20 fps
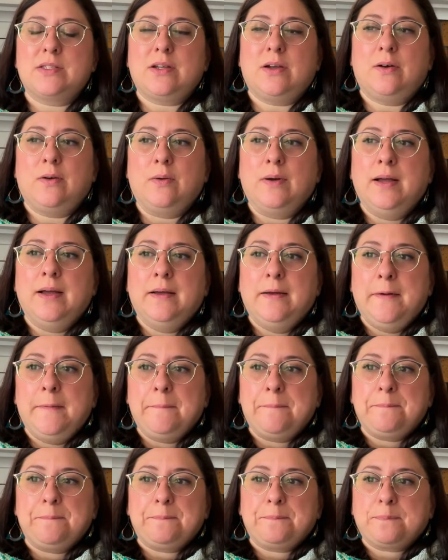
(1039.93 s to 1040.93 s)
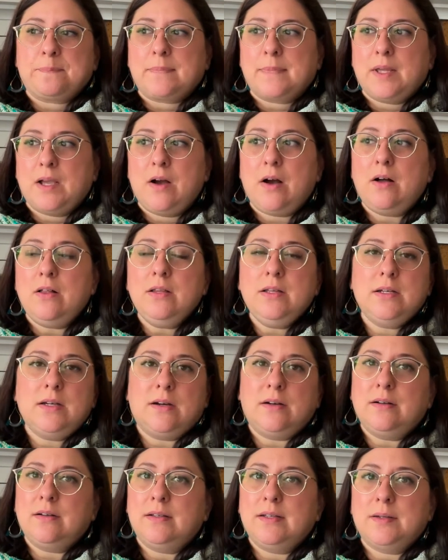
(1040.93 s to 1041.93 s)
So all in
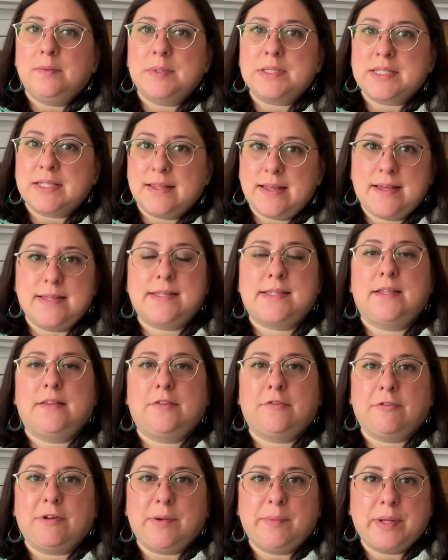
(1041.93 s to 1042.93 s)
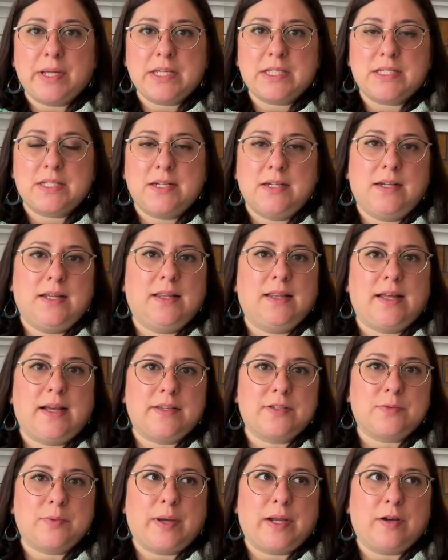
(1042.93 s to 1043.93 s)
all, it was less than 3 weeks to knit
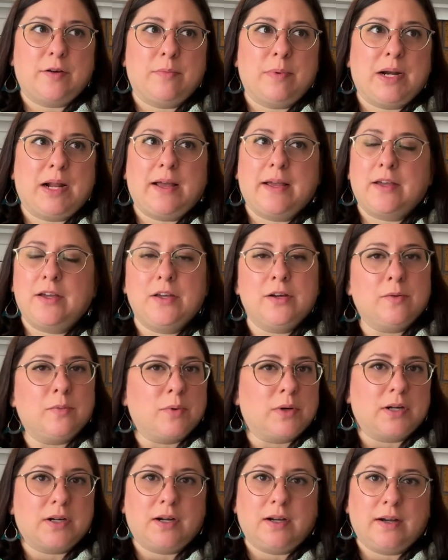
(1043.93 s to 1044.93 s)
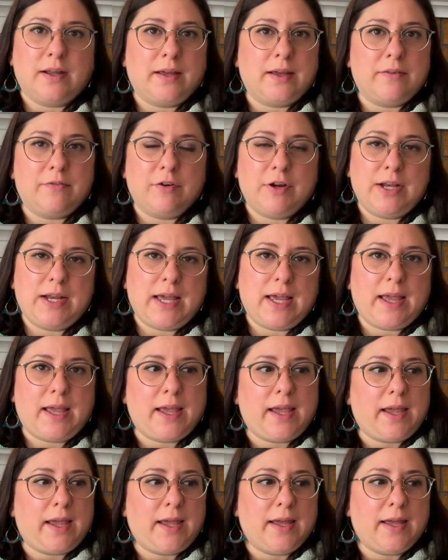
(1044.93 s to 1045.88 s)
that sweater, but I couldn't work on it every day,